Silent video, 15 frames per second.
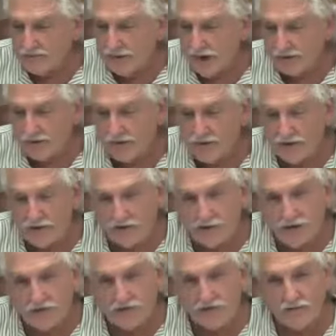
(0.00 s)
probably could have
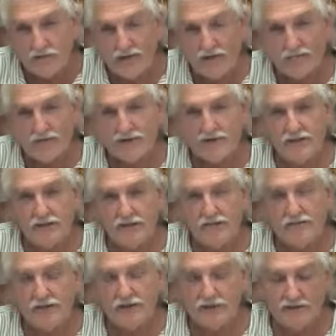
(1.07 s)
told you about
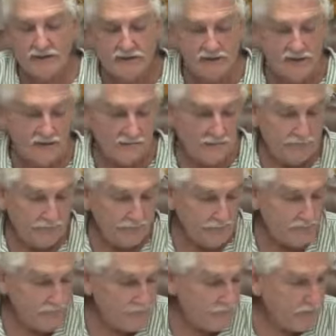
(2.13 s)
myself, but
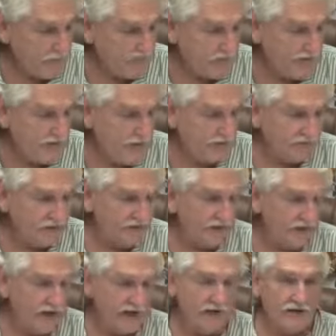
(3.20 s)
it's enough to
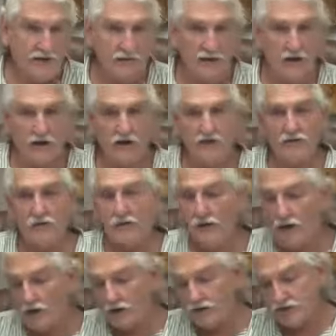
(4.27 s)
say that we all
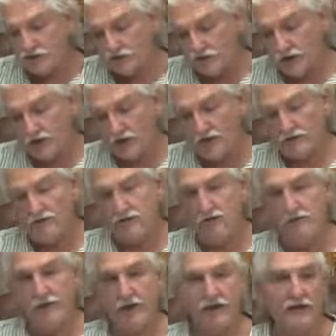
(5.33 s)
we all struggle to
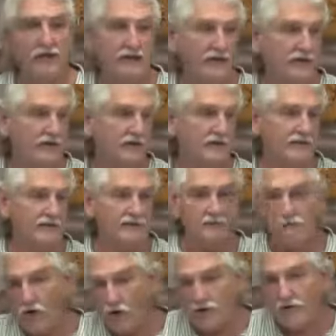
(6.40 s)
be
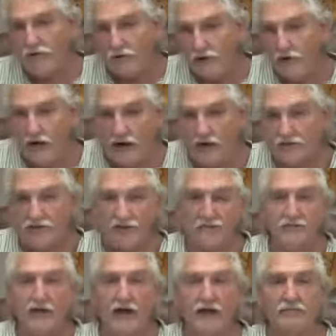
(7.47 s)
more than we are
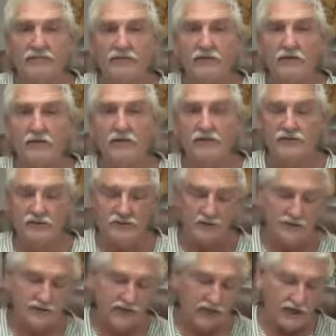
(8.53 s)
sometimes, you know. But you
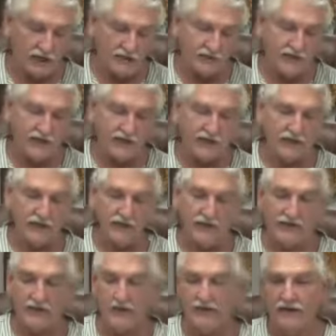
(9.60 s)
just got to settle
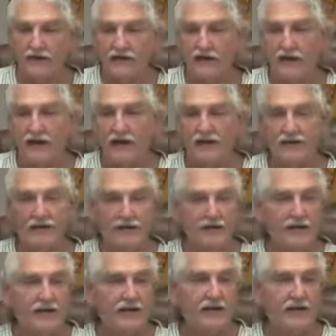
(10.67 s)
in and and